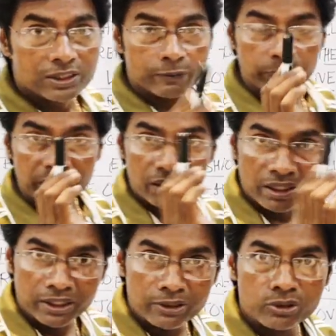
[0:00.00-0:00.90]

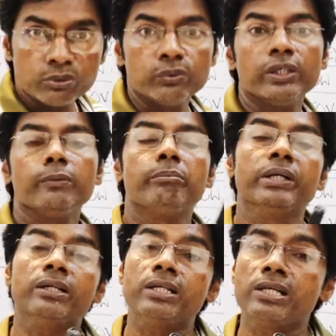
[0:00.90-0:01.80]
speaking to a
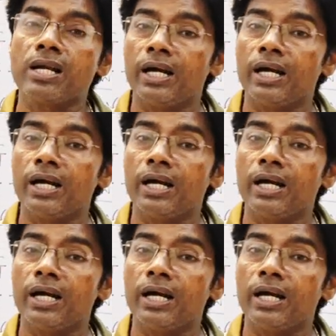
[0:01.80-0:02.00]
bird